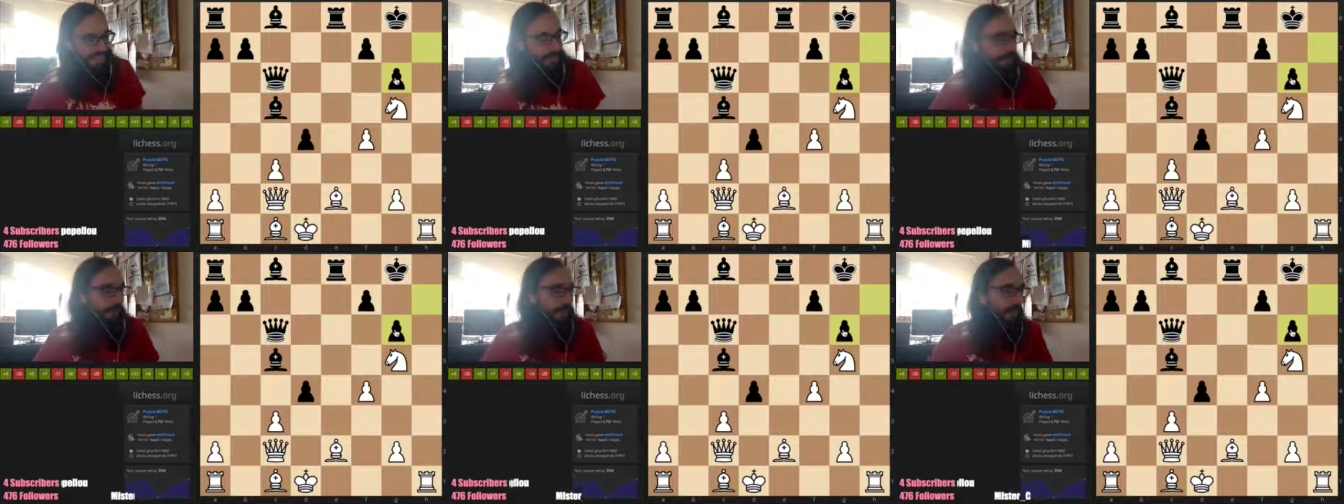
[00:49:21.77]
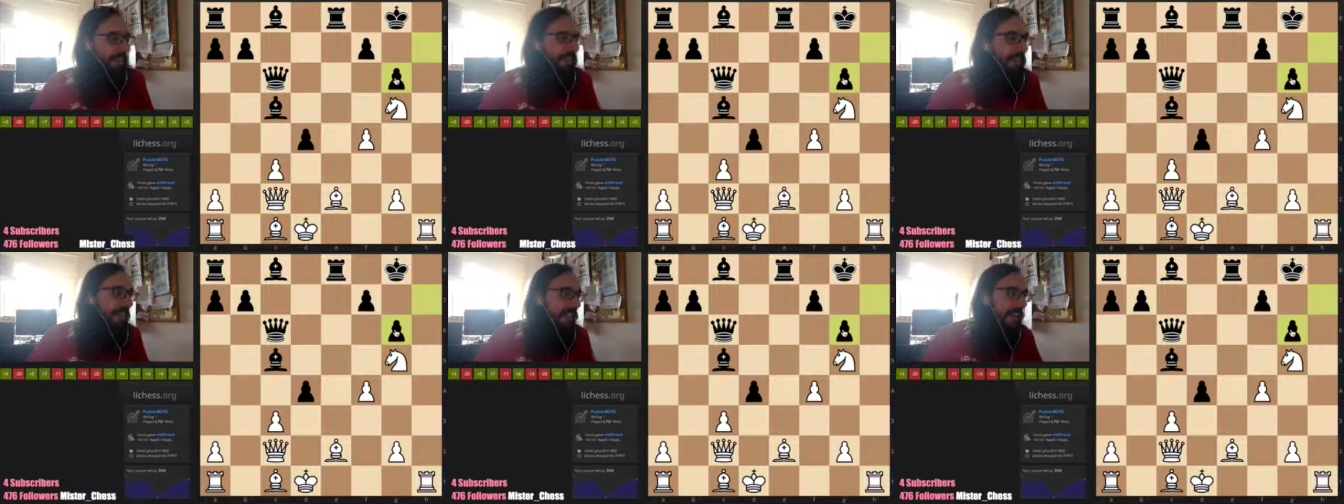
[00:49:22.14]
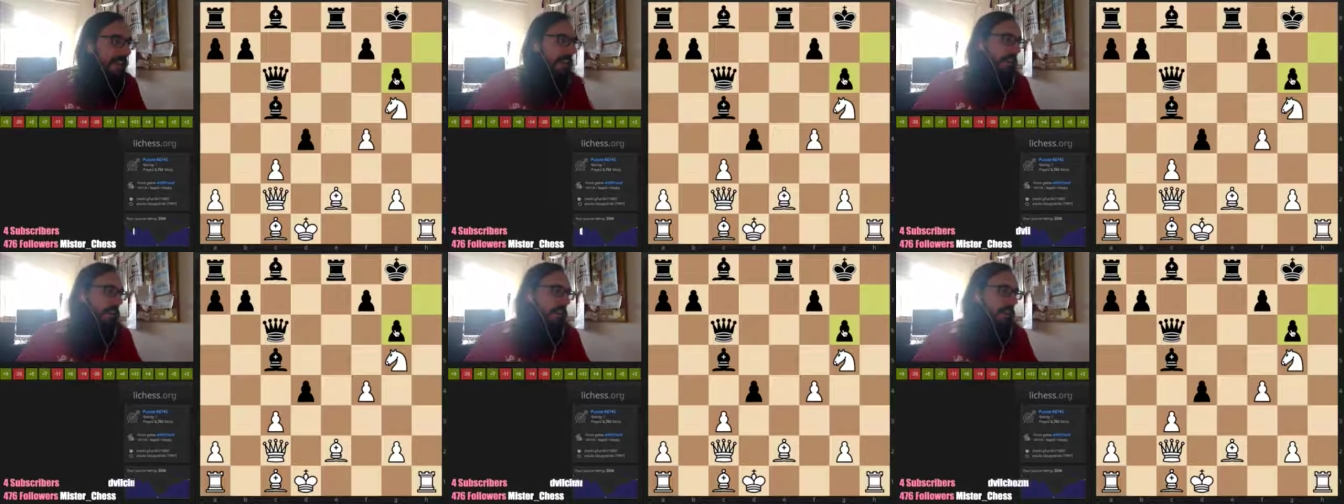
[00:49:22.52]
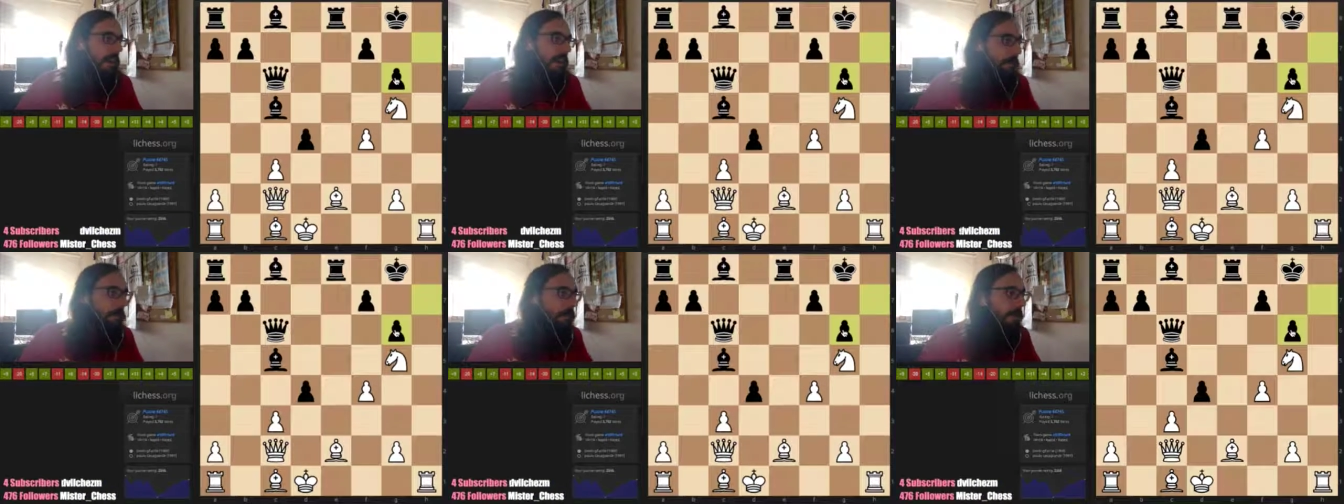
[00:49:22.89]
need to find
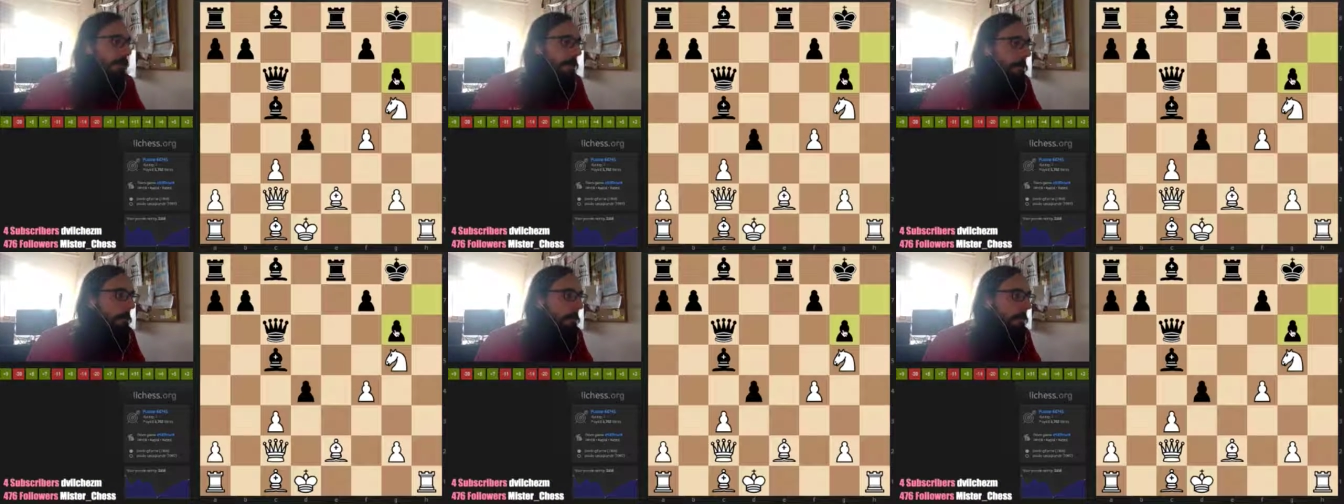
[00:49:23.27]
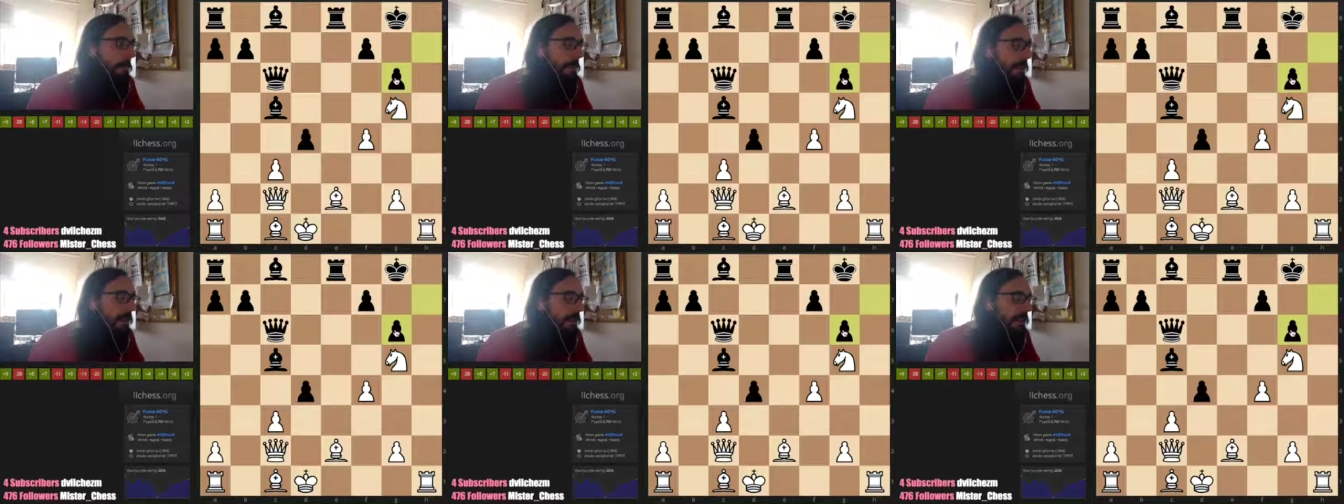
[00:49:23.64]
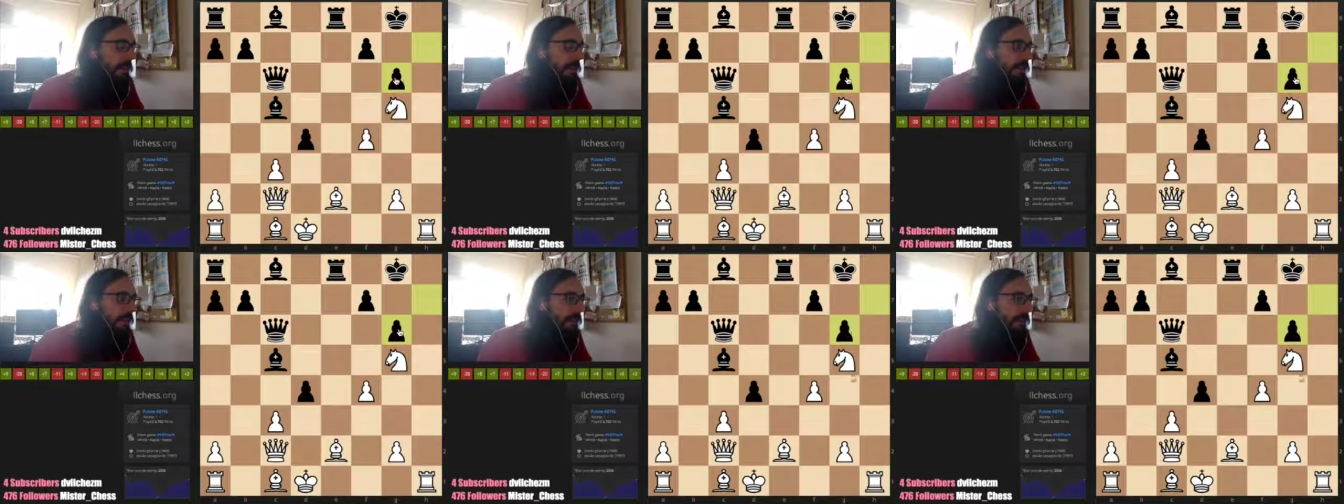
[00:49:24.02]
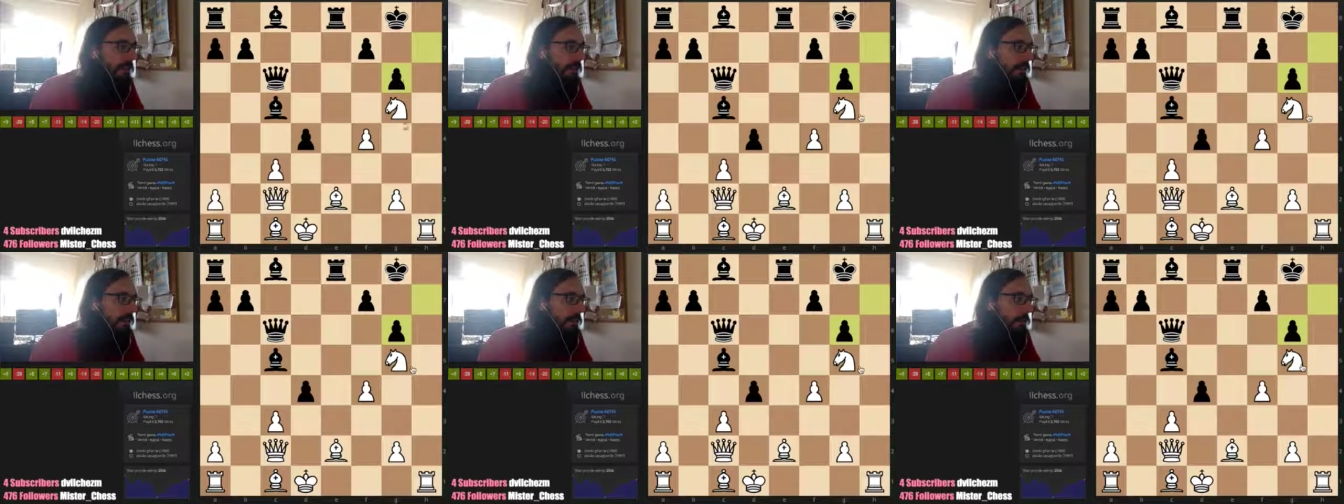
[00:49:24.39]
now
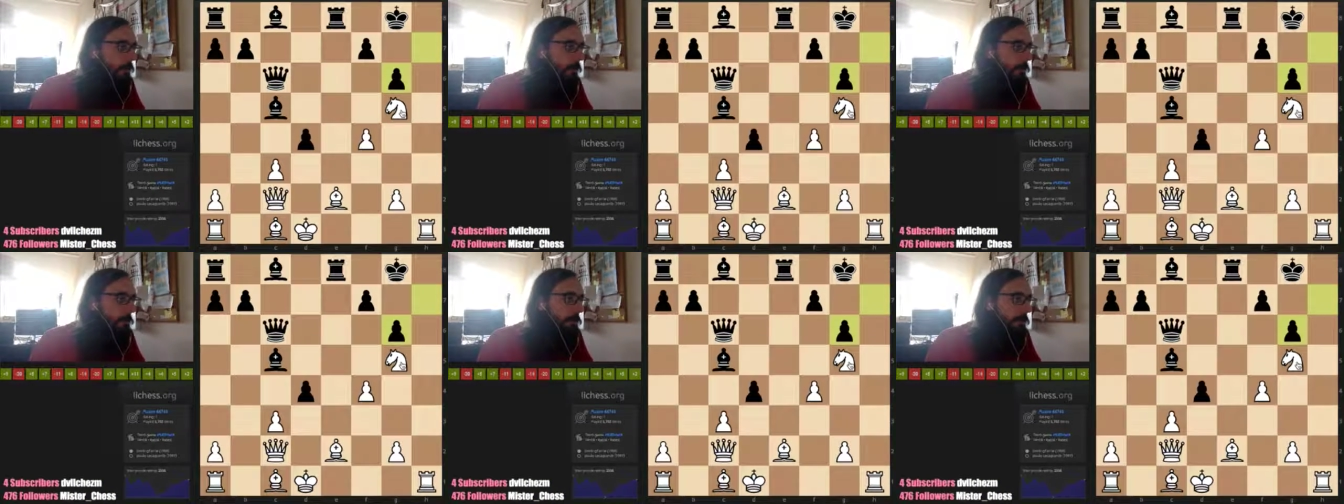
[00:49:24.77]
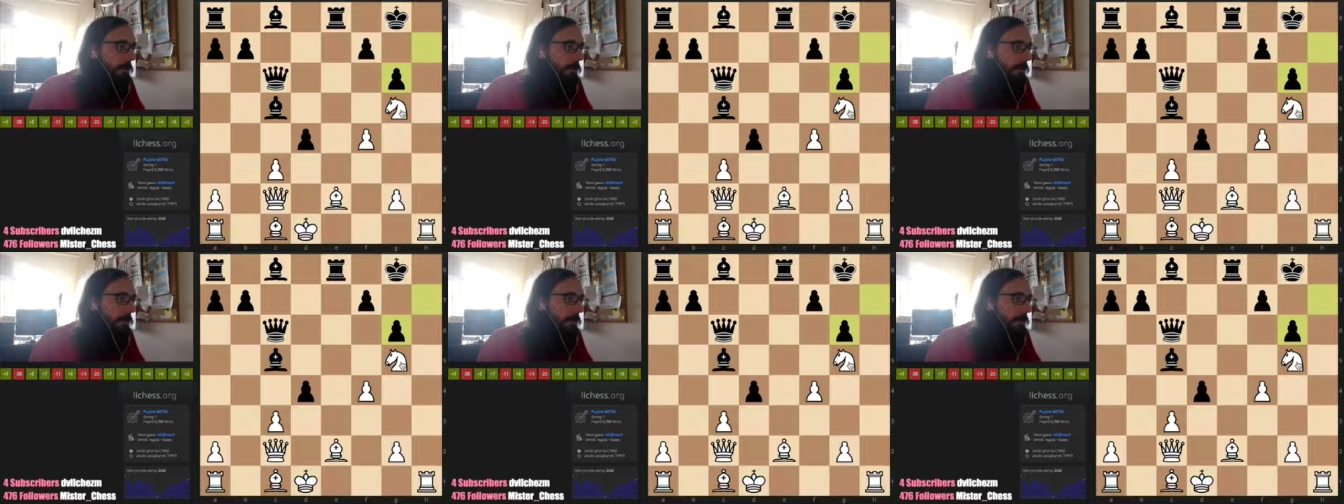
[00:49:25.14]
the way to